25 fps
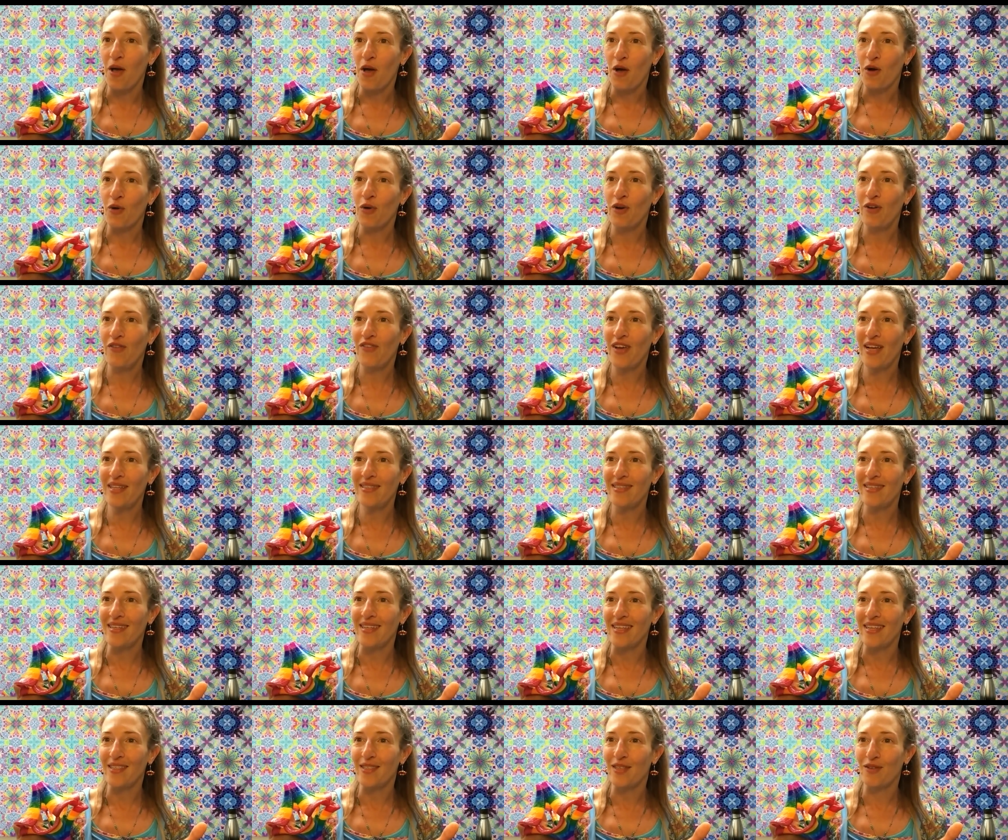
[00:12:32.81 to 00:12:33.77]
Who invented
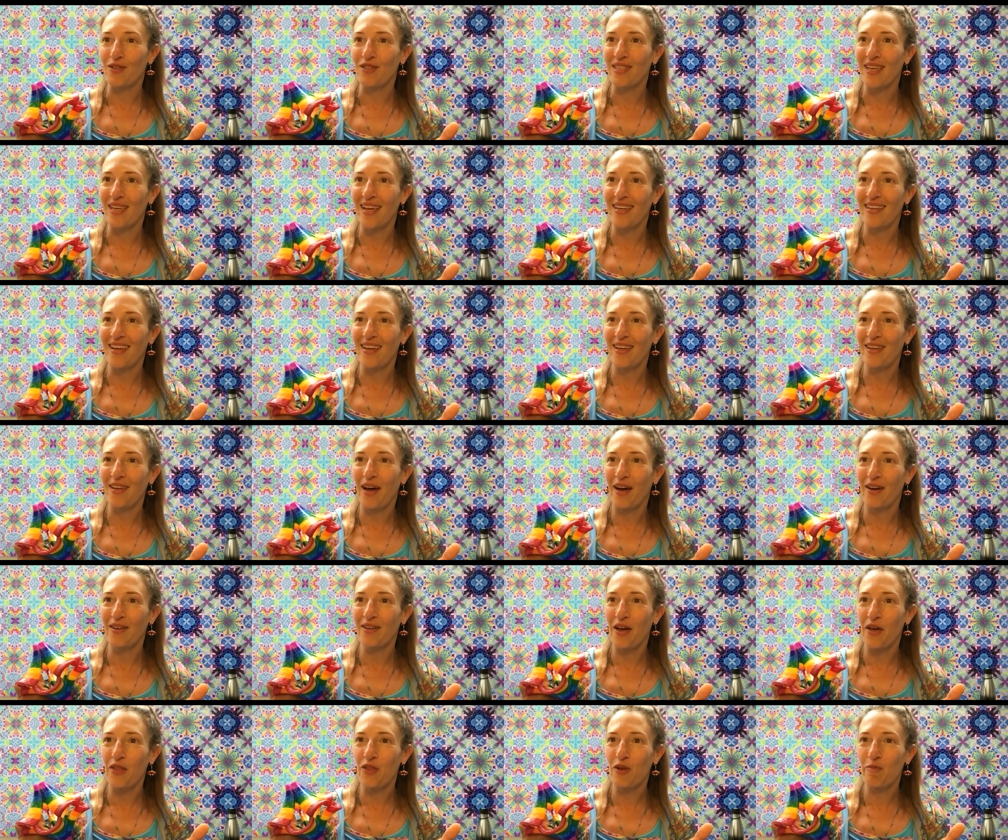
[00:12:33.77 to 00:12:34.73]
it? Is there DNA on
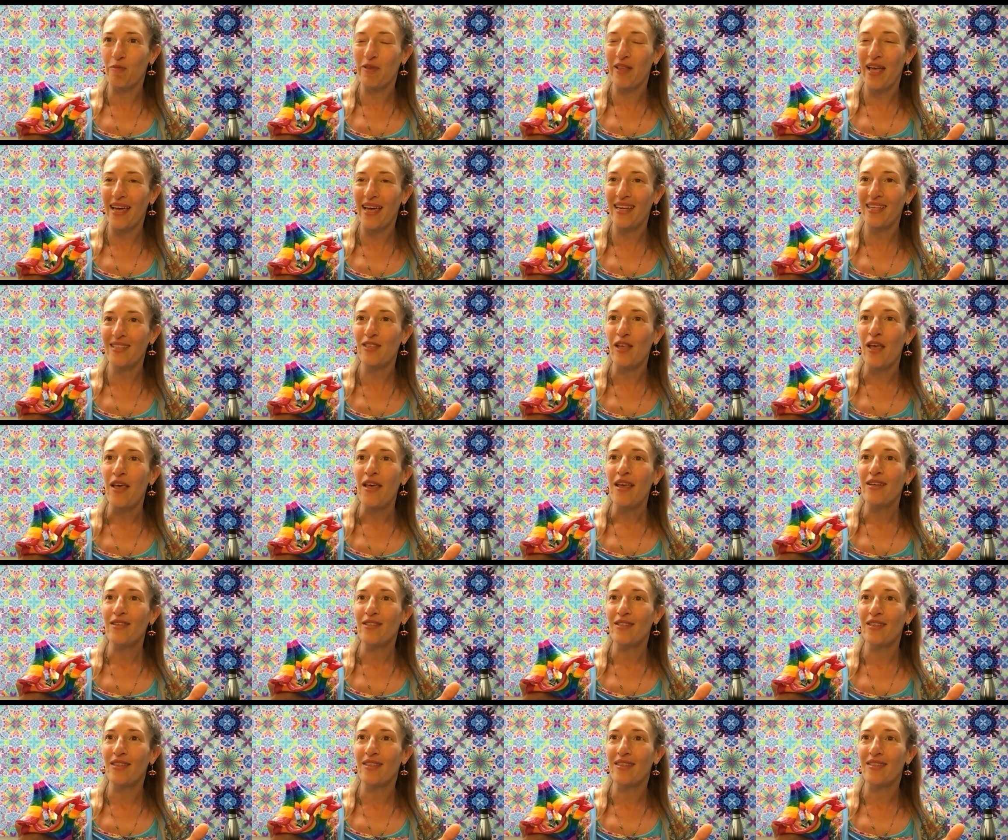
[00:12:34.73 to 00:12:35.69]
other planets?
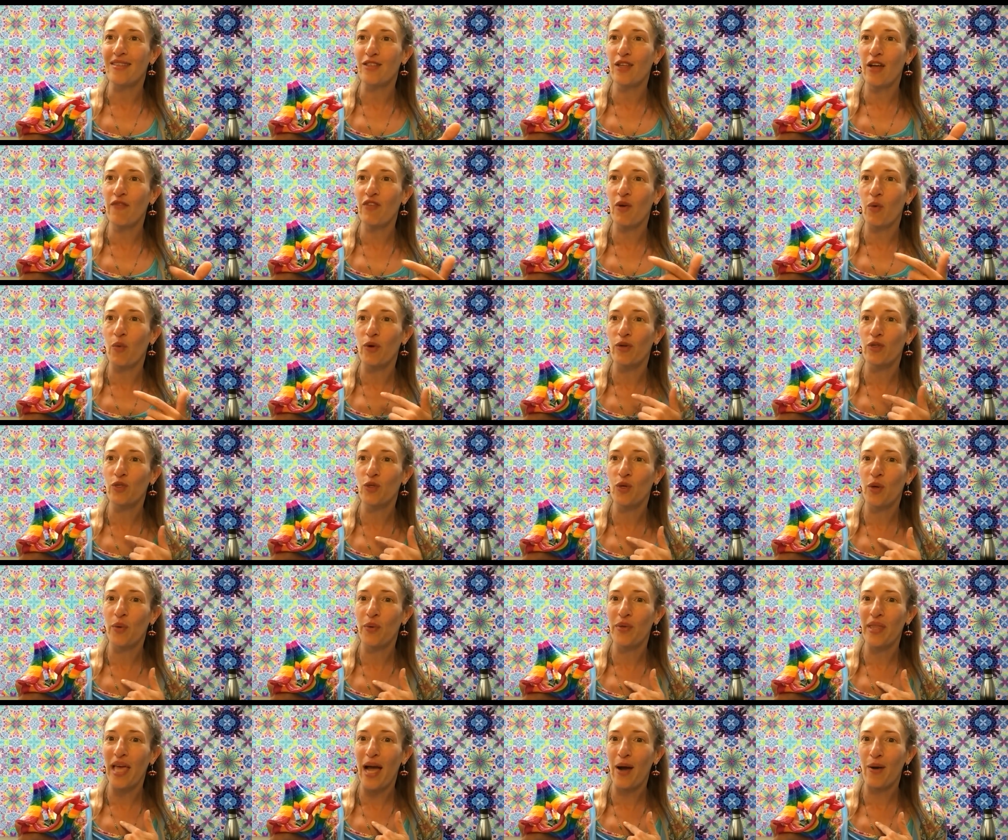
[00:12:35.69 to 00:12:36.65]
Is the stuff that we're doing
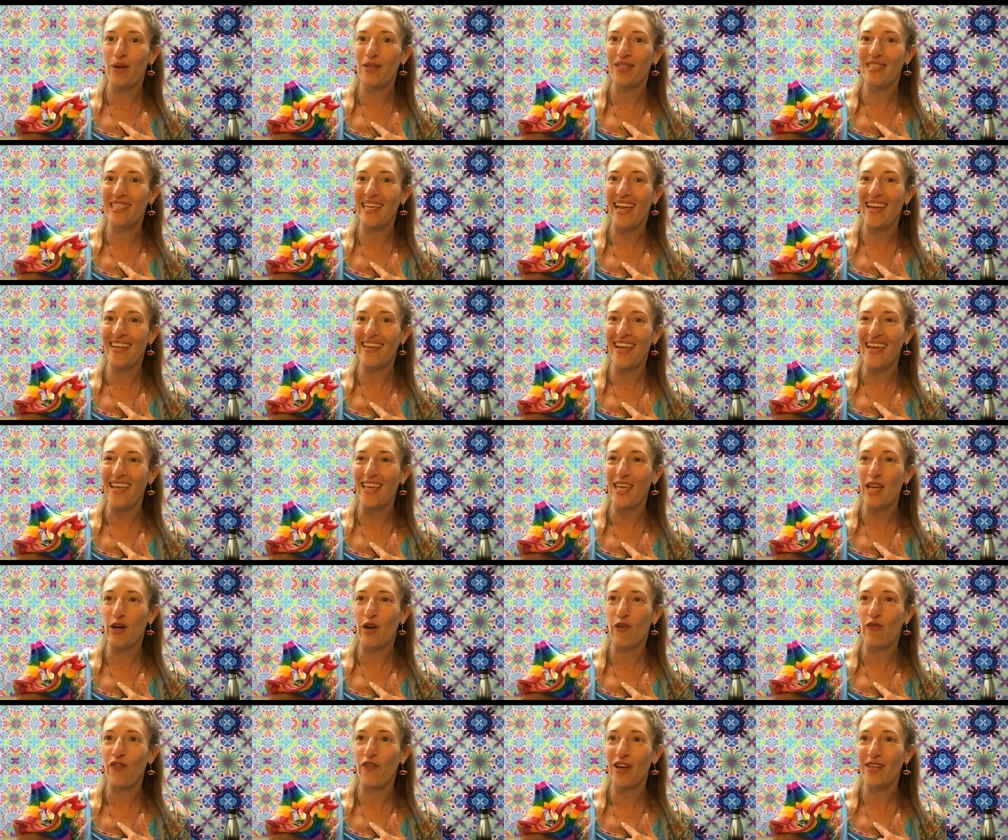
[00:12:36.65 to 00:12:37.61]
with our DNA
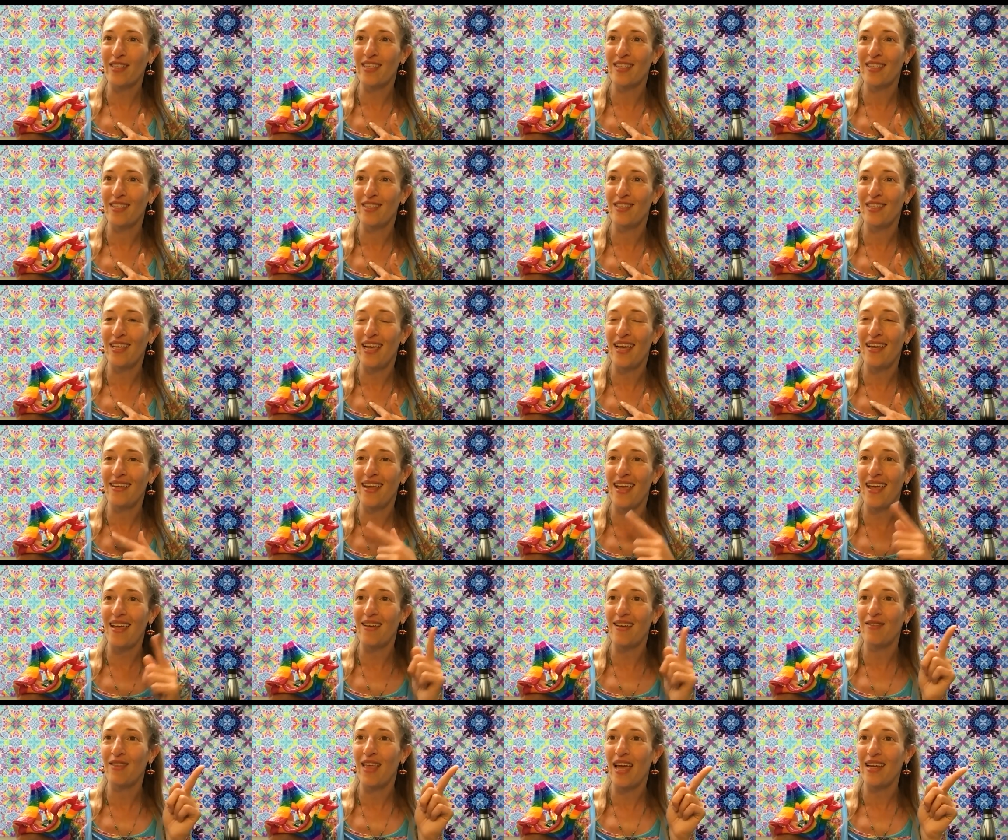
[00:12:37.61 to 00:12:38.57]
here affecting
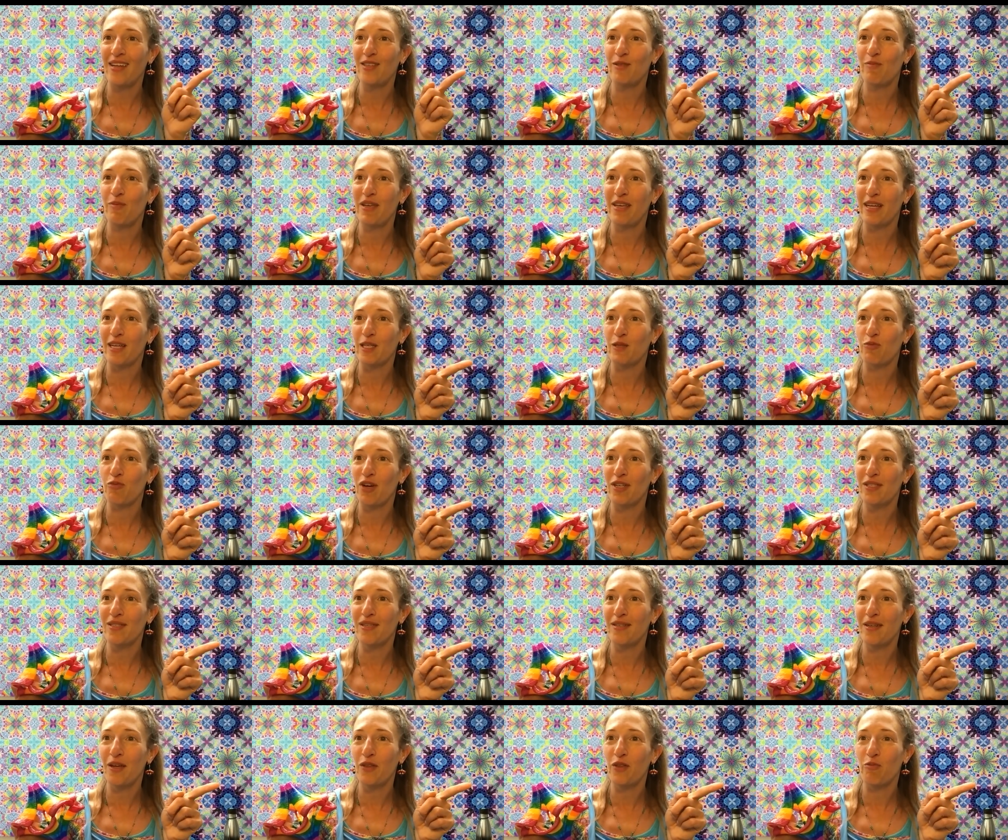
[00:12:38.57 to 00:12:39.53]
DNA that is being expressed
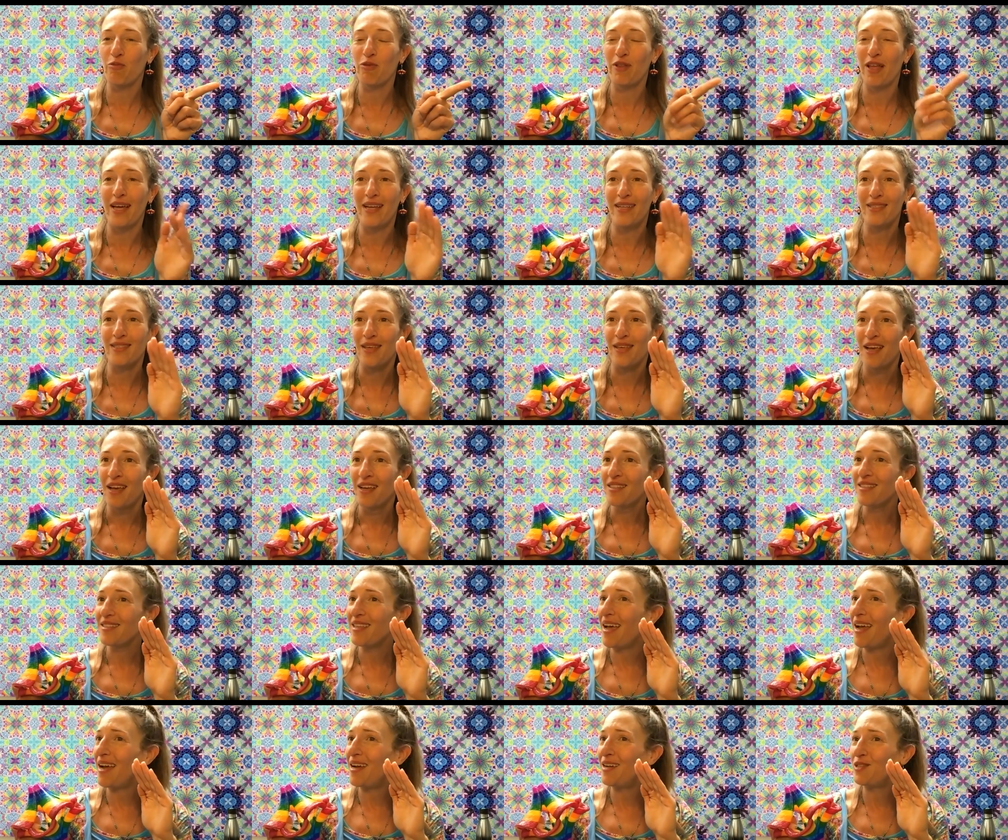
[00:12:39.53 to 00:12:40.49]
on other planets?
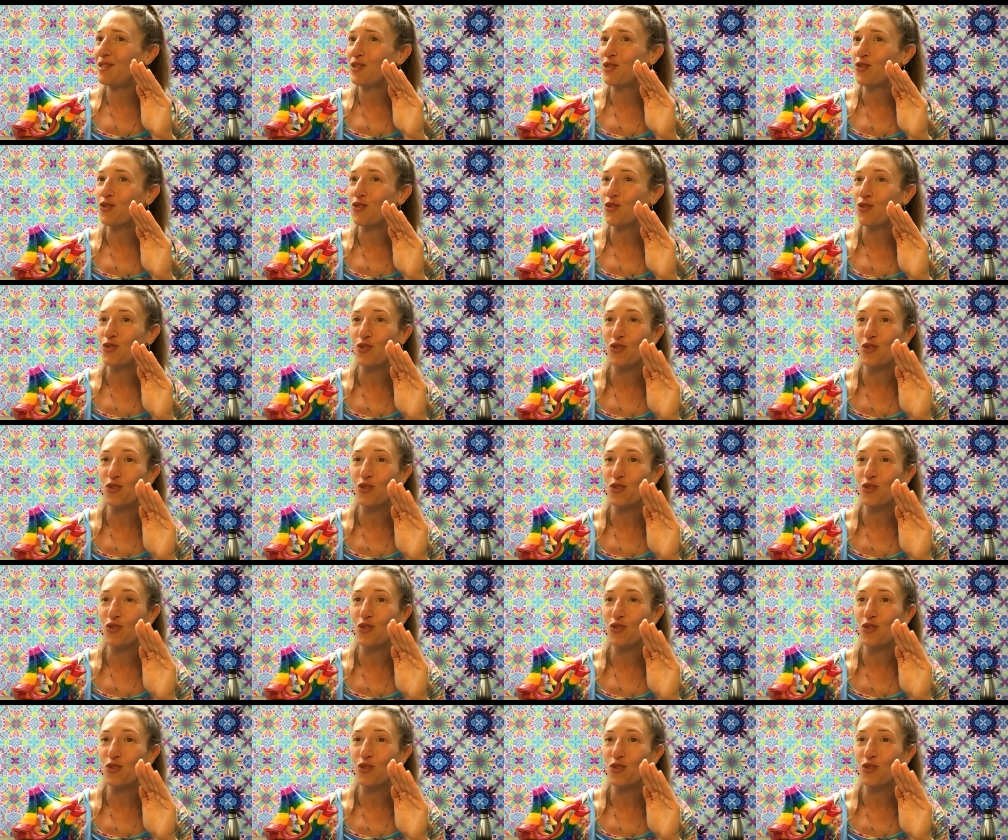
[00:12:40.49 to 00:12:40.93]
Science is